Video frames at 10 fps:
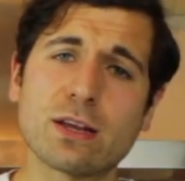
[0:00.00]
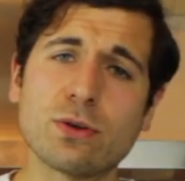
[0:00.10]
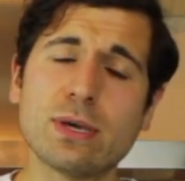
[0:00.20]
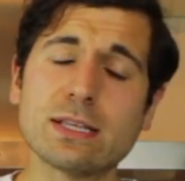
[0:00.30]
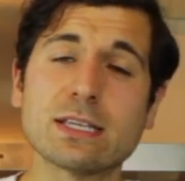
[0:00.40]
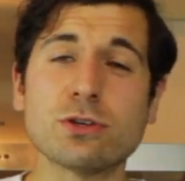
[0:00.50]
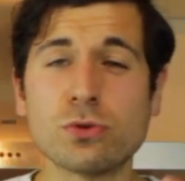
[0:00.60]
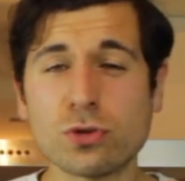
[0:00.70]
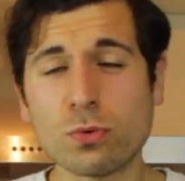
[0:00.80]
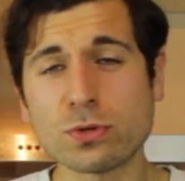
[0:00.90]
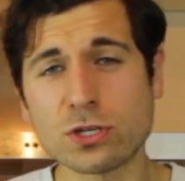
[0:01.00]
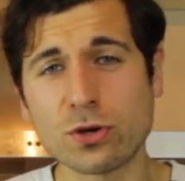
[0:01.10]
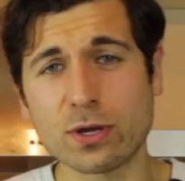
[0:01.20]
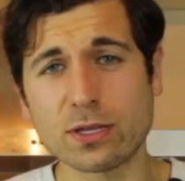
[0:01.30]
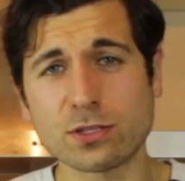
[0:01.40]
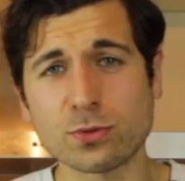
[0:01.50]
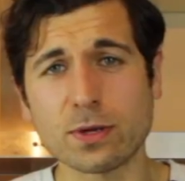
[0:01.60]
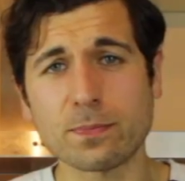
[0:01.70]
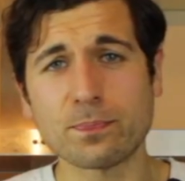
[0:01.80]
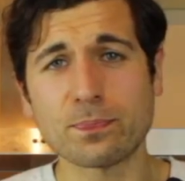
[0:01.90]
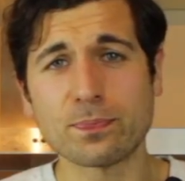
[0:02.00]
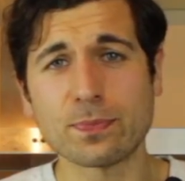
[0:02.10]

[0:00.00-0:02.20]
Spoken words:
and you eat it, you know what's going into it.